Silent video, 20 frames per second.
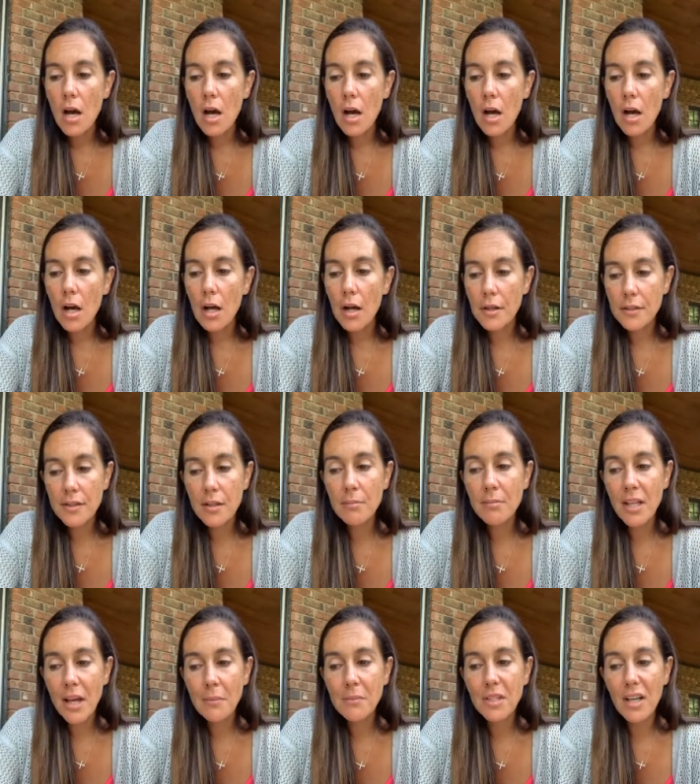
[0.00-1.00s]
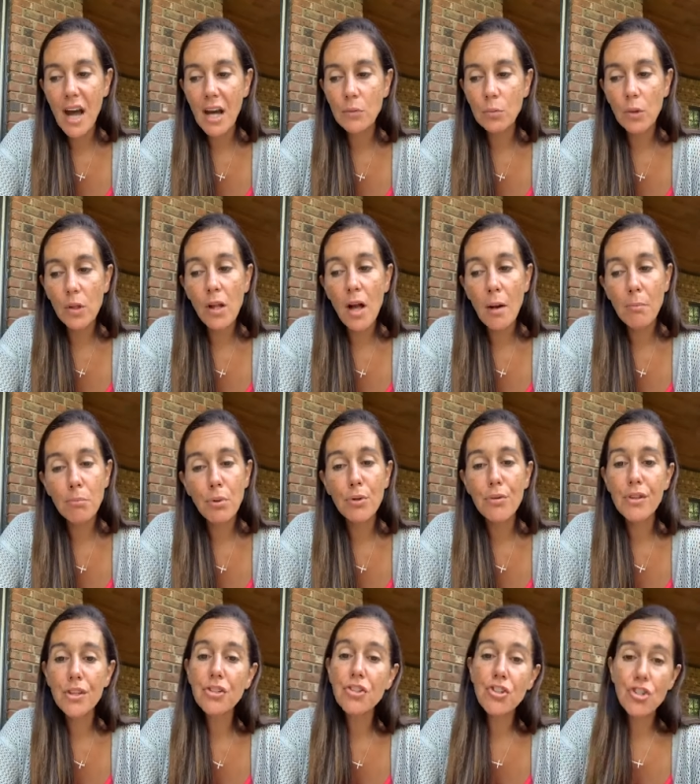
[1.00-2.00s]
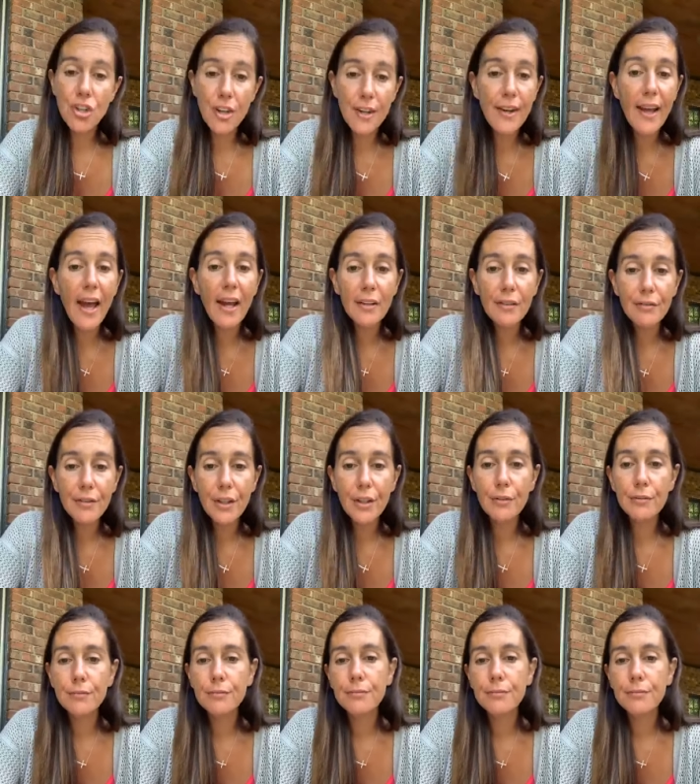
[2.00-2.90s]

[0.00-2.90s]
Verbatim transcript: Uh, sometimes God will humble the shit out of you.